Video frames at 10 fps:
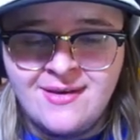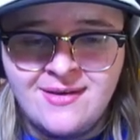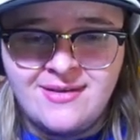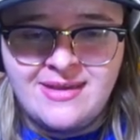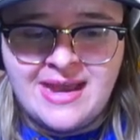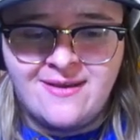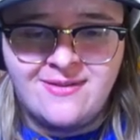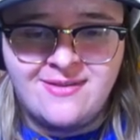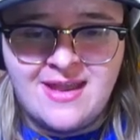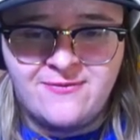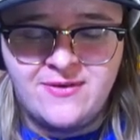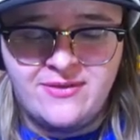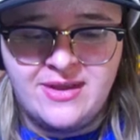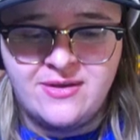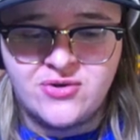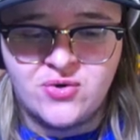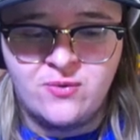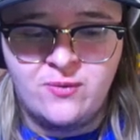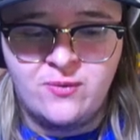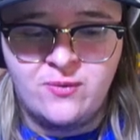Yeah, that's definitely a
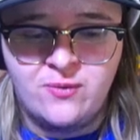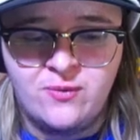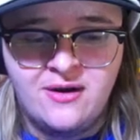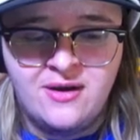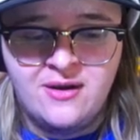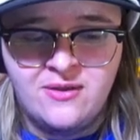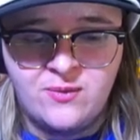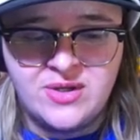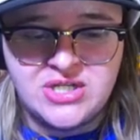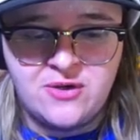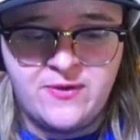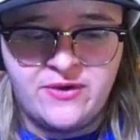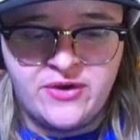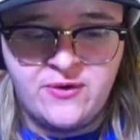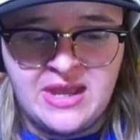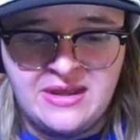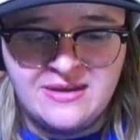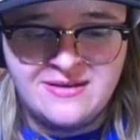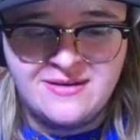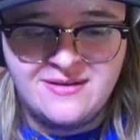true there. Luigi, you feeling okay?
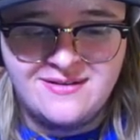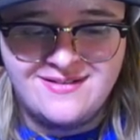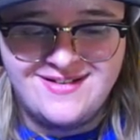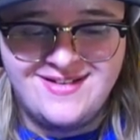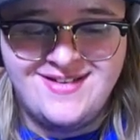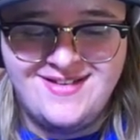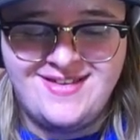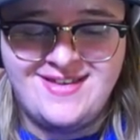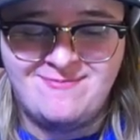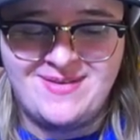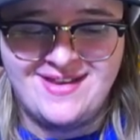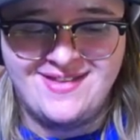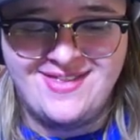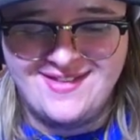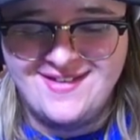Yep, he is.